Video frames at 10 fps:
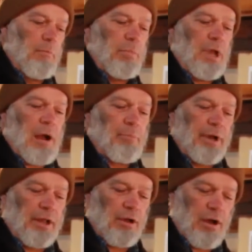be
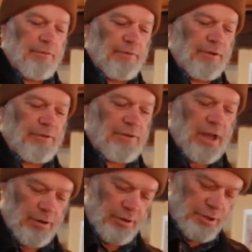operating off of a
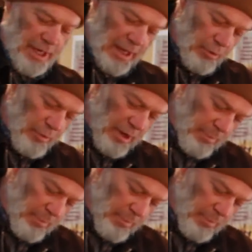standard shallow well